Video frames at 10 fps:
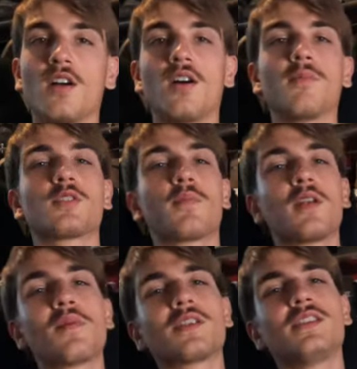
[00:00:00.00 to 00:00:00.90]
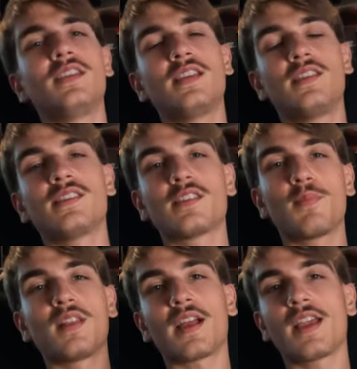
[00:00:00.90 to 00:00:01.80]
Um, so pretty much Yeezys has
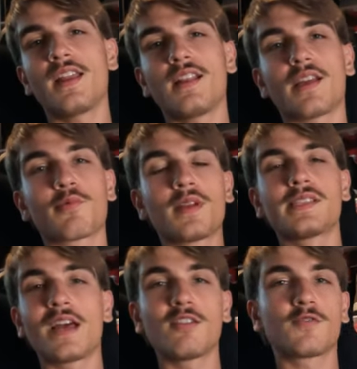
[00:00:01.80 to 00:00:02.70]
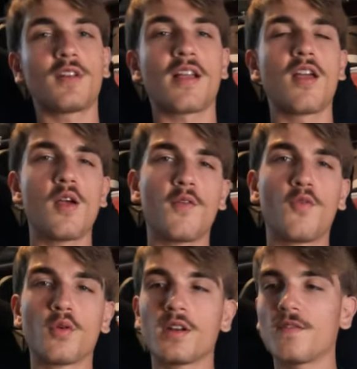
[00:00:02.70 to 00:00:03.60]
been like hitting like retailers for like
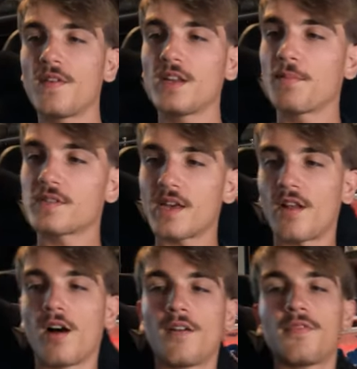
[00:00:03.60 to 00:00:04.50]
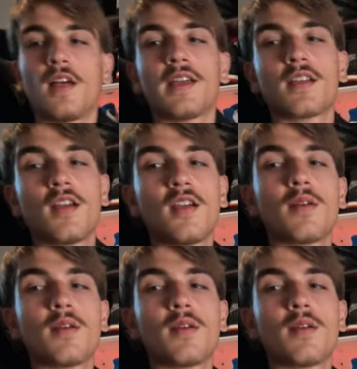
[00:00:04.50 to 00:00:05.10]
40 to 50% off, like